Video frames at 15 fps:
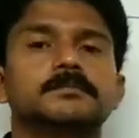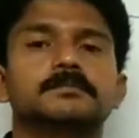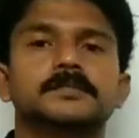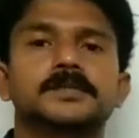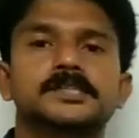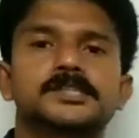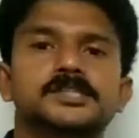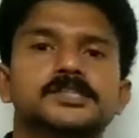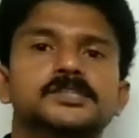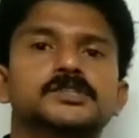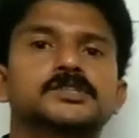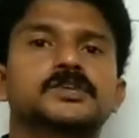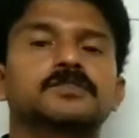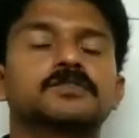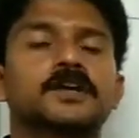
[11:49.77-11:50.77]

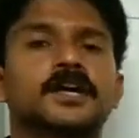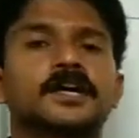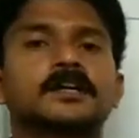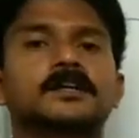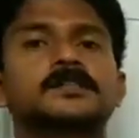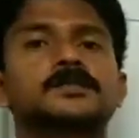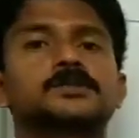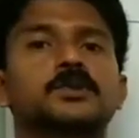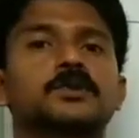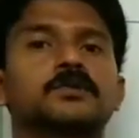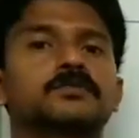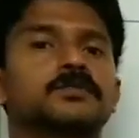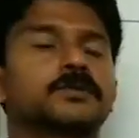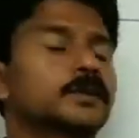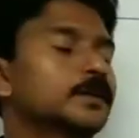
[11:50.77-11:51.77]
measures of angles
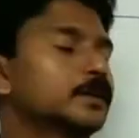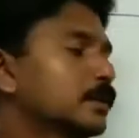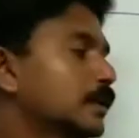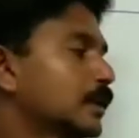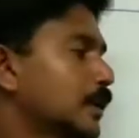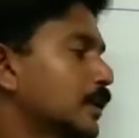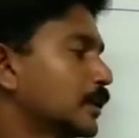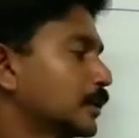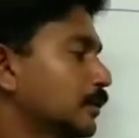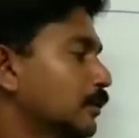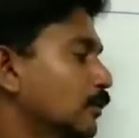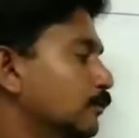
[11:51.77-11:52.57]
of a triangle,